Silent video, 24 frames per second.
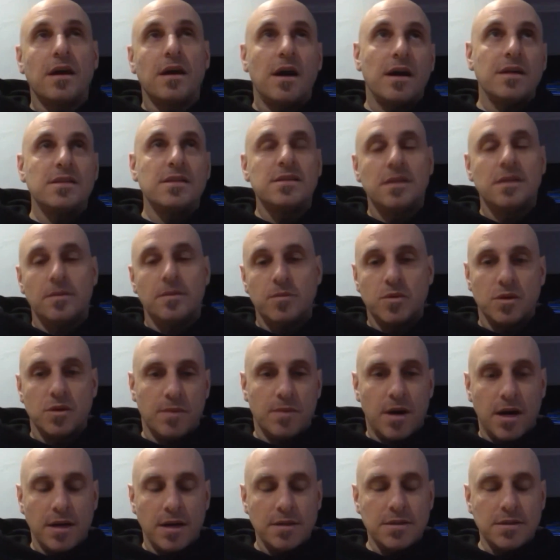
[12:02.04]
kind of slipped her
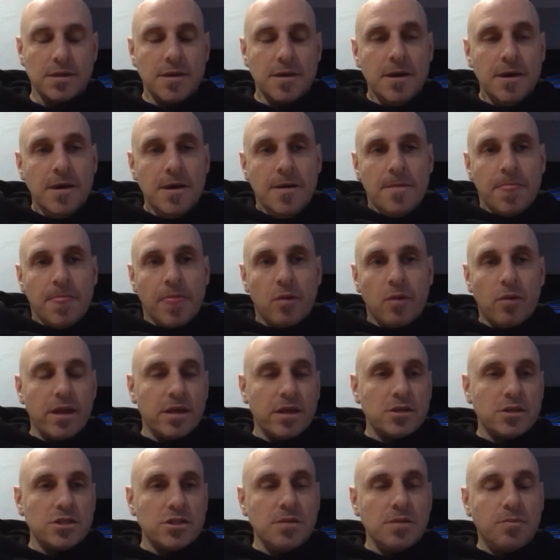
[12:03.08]
mind. The way
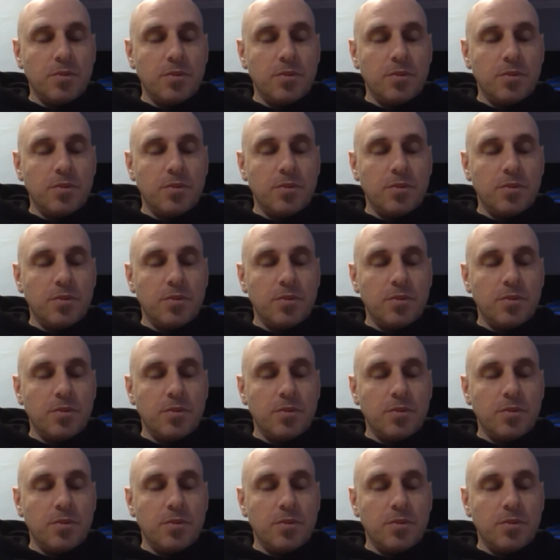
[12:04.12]
that she